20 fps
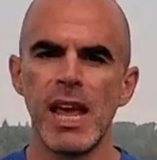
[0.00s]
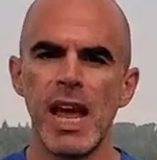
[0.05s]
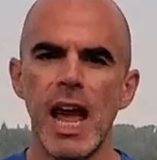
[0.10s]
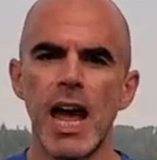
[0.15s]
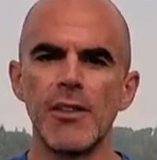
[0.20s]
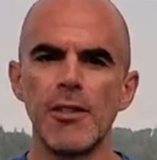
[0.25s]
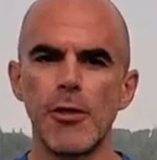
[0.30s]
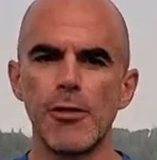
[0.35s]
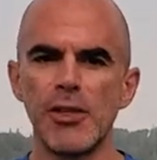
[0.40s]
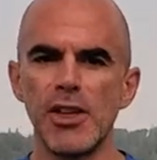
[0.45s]

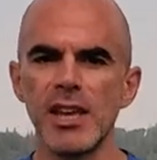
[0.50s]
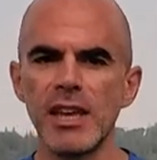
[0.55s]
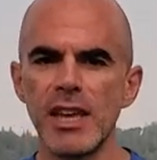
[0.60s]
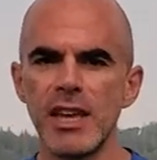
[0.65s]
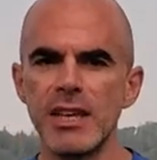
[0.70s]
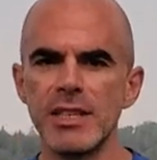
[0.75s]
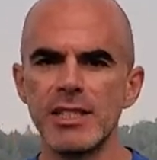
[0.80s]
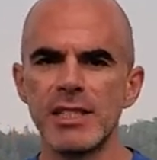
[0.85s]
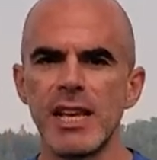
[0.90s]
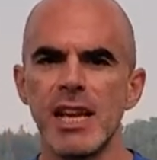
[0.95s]
And the thing
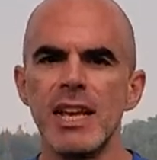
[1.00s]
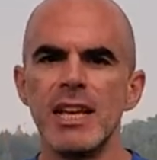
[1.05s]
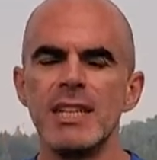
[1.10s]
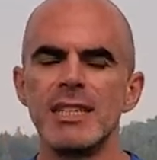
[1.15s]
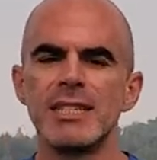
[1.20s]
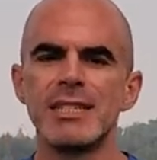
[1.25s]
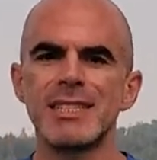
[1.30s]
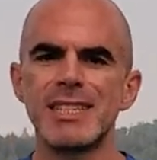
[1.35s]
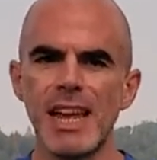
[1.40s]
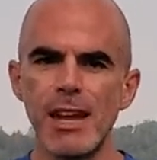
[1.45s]
is,
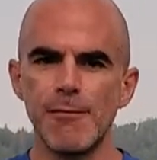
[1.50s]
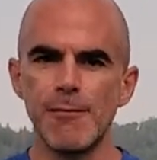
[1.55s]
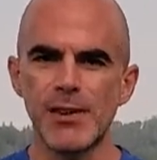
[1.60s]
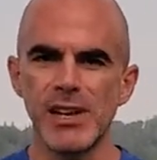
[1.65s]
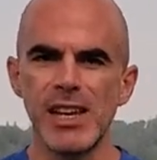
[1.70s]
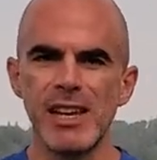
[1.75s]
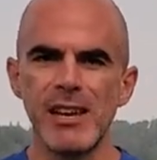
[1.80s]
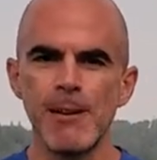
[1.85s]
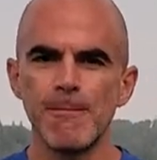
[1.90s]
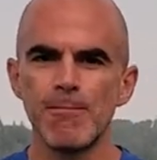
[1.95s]

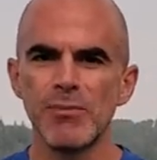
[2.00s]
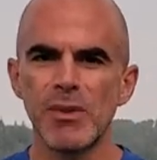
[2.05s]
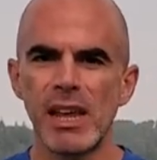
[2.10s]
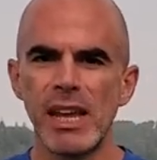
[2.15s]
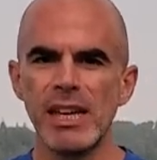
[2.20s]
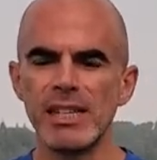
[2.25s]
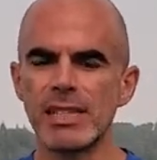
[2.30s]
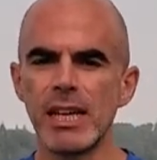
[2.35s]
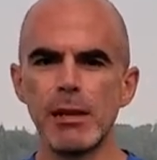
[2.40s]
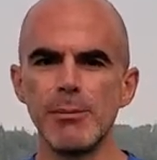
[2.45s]
safety
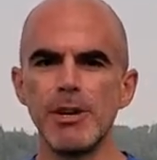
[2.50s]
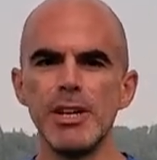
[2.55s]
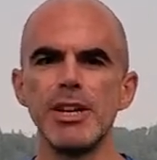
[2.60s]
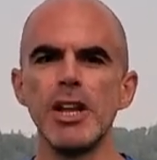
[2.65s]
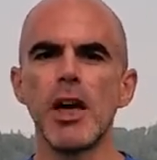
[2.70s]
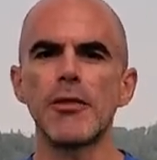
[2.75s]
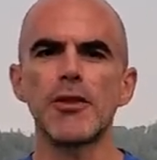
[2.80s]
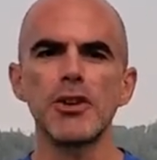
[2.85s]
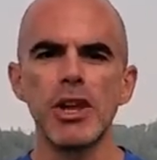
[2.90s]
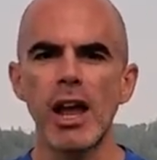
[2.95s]
is going to be
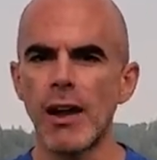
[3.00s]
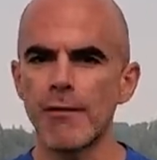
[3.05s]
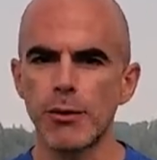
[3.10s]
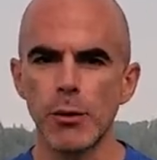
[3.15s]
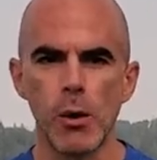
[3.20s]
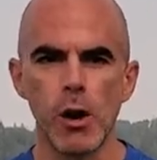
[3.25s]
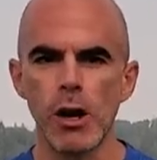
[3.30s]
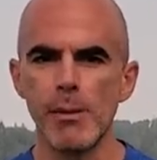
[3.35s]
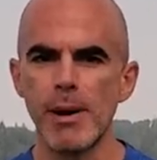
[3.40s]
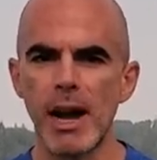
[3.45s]
nothing you have to
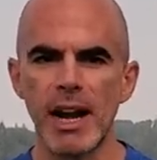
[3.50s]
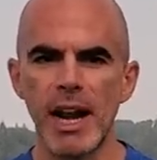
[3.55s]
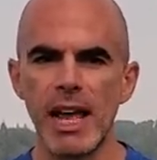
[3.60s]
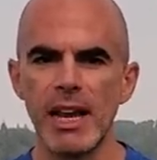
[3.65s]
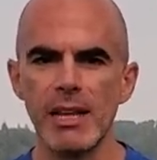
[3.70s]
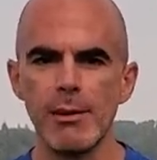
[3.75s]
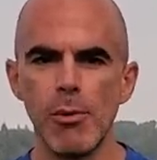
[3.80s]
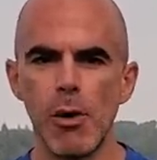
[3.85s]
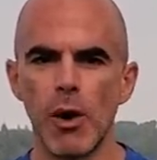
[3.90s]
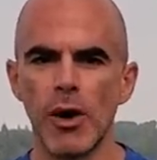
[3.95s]
worry about
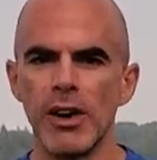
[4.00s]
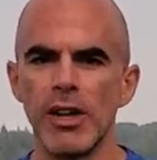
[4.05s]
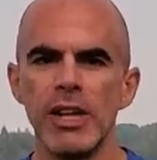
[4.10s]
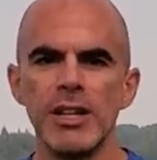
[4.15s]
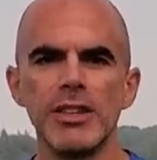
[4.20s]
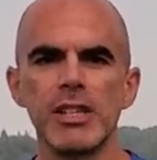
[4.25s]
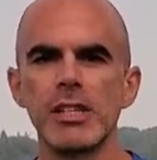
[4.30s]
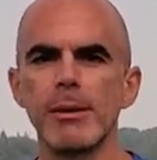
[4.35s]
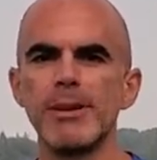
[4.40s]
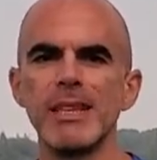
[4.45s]
anymore.
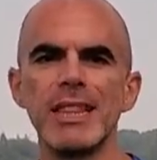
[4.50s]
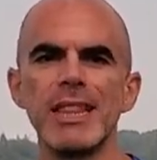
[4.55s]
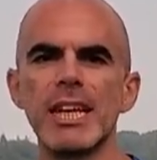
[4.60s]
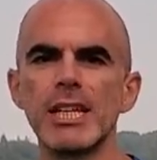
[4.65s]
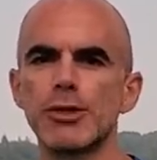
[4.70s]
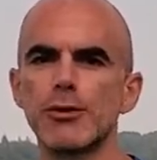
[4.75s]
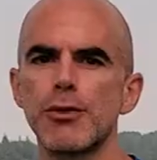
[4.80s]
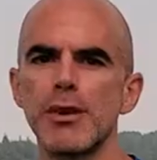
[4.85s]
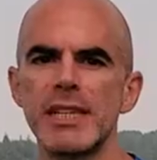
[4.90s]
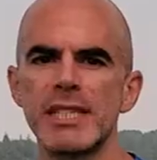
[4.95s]
There's going to be
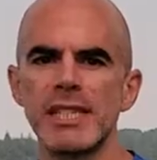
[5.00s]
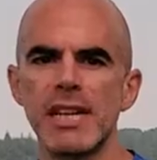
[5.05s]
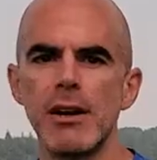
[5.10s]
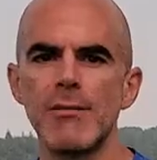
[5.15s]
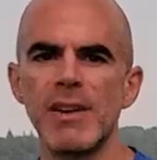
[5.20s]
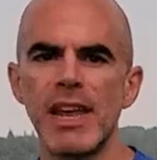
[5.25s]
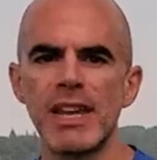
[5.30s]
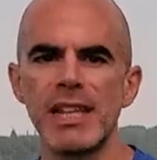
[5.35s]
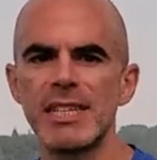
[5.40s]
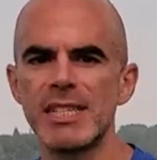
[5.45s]
less risk of
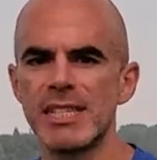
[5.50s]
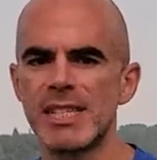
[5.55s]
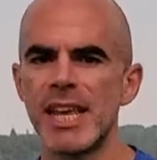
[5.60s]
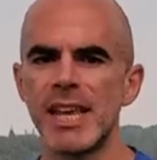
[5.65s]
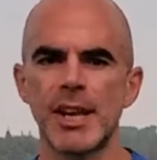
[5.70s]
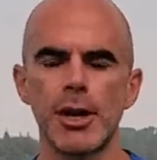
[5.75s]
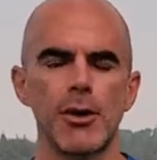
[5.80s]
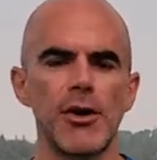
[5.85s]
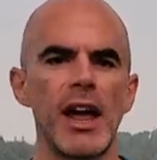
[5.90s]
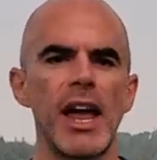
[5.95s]
getting
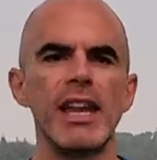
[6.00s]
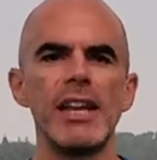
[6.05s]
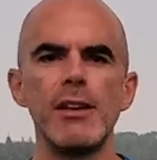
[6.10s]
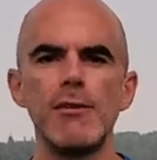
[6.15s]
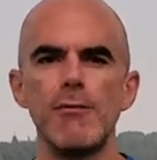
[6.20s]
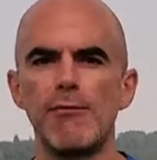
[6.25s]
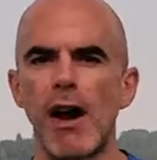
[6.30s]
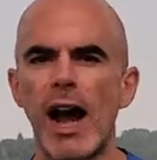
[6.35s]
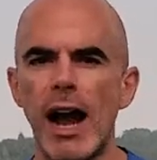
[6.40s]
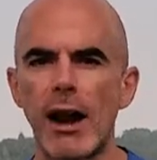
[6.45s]
sick or any
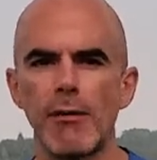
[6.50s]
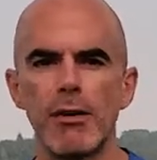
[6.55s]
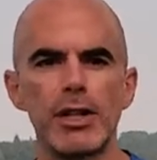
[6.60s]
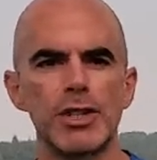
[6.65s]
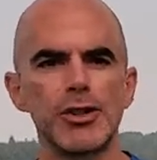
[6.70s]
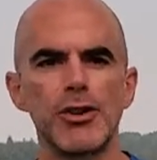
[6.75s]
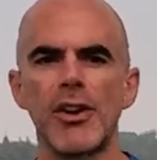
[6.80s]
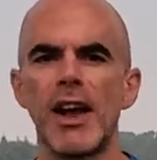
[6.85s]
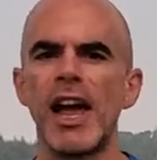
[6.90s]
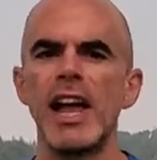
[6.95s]

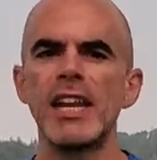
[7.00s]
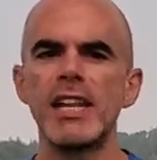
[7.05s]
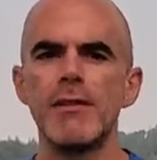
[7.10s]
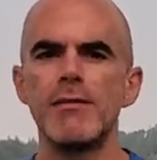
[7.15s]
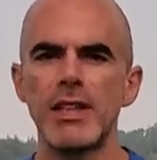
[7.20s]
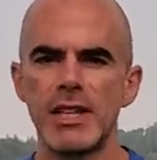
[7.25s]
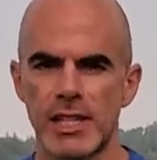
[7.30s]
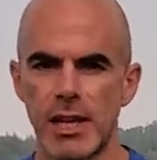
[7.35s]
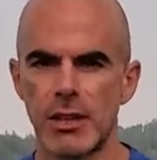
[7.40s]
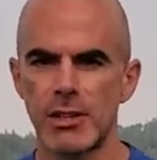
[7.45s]
virus or any of
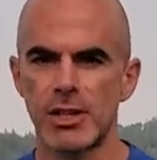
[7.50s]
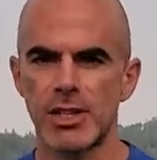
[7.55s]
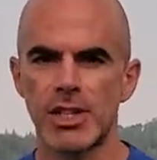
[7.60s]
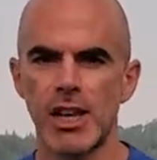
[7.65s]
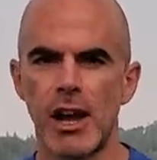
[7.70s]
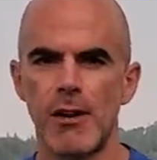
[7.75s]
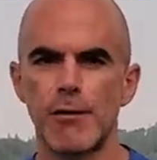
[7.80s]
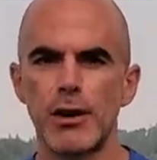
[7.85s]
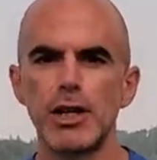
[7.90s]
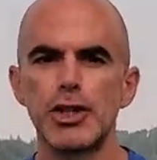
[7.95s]
this other
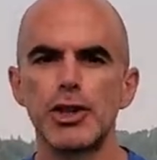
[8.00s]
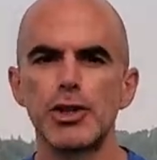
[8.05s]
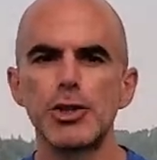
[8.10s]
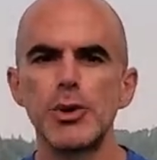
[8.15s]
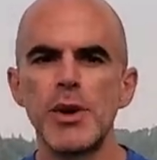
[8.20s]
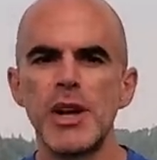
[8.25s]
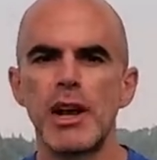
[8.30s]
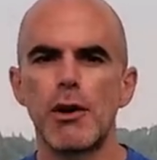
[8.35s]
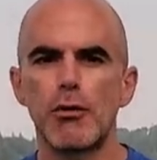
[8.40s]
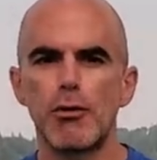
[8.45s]
stuff because you're
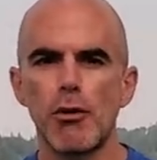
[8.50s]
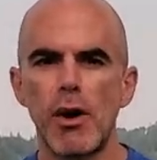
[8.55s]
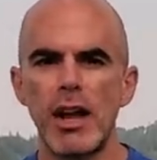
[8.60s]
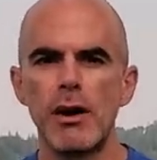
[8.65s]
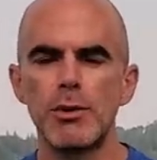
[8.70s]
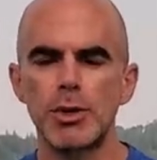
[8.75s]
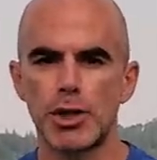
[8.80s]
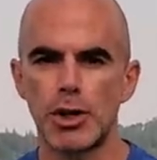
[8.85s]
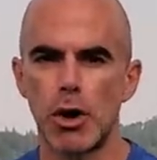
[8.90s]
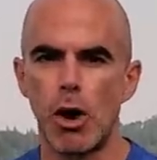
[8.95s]
doing it right
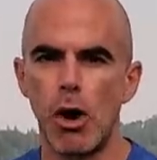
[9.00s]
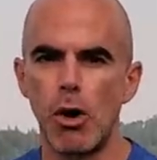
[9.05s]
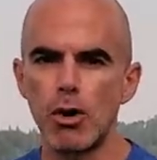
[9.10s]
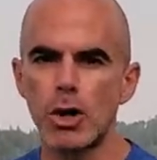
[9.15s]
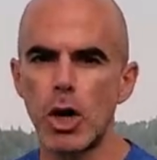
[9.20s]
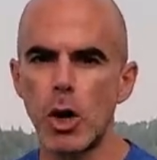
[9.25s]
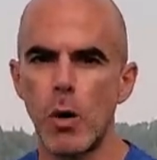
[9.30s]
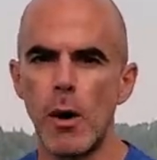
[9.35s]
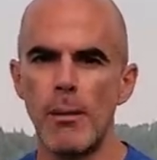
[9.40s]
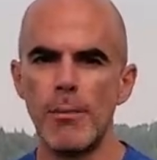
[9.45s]
with your own
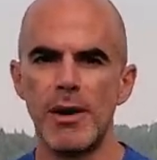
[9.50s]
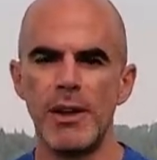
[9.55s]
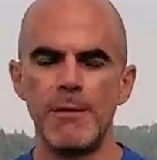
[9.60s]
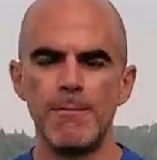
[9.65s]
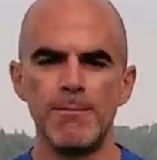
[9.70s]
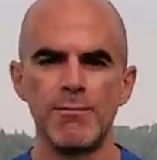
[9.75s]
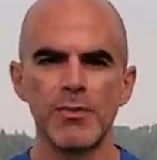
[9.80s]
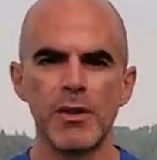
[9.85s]
equipment,